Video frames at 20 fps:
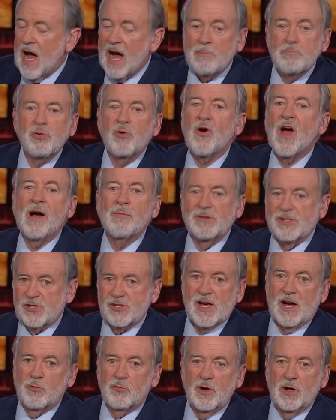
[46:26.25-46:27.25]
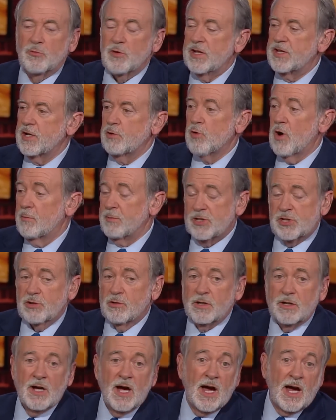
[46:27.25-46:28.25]
I promise I will, whether you want me to
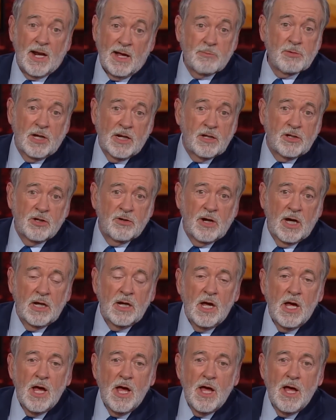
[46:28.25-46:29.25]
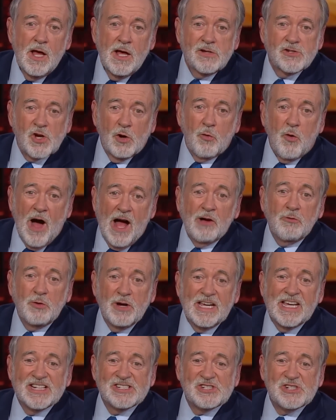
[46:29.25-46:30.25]
or not. I'm going do it. So while
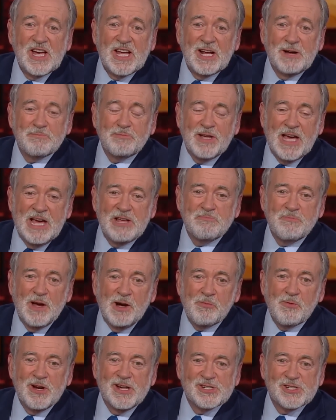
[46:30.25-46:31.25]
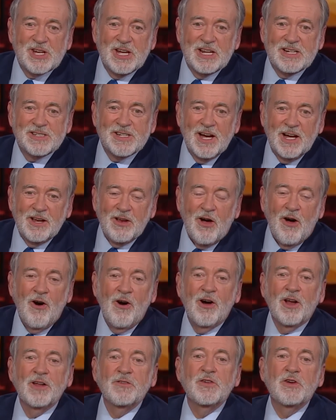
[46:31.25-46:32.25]
we get set up, Keith Bilbrey is going to tell
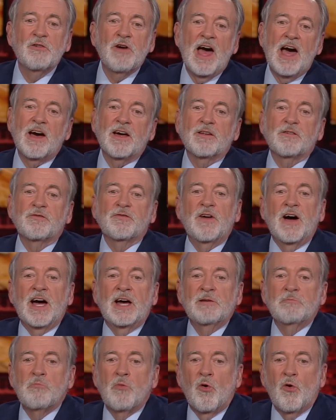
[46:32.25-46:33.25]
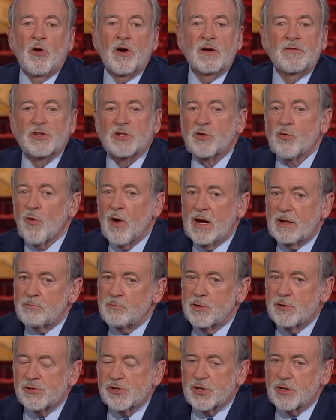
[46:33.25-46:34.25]
all of you how to find more of the great
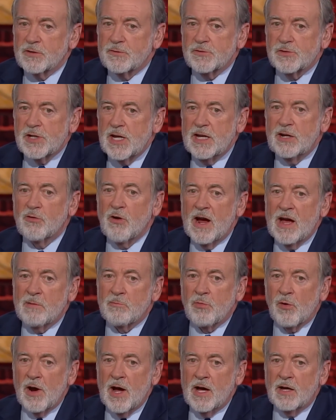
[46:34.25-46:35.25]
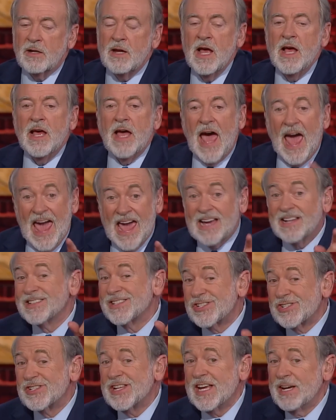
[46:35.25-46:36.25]
music of T. Graham Brown and
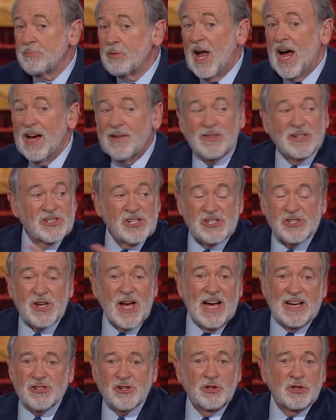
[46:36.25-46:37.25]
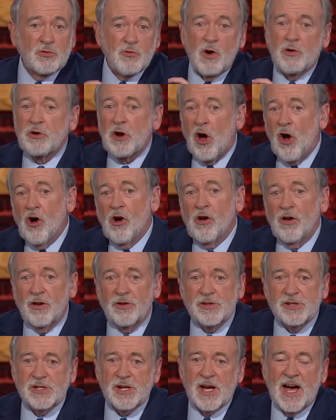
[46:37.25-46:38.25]
to see him live, because this guy's on the road
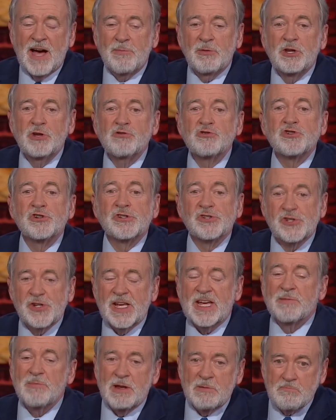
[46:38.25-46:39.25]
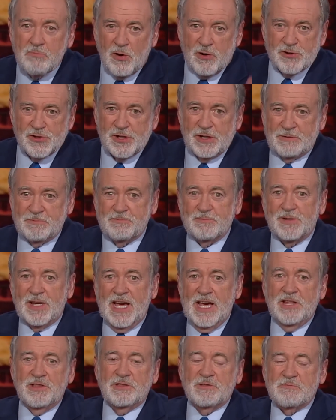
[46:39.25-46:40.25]
all the time, and you should see him in person. Keith?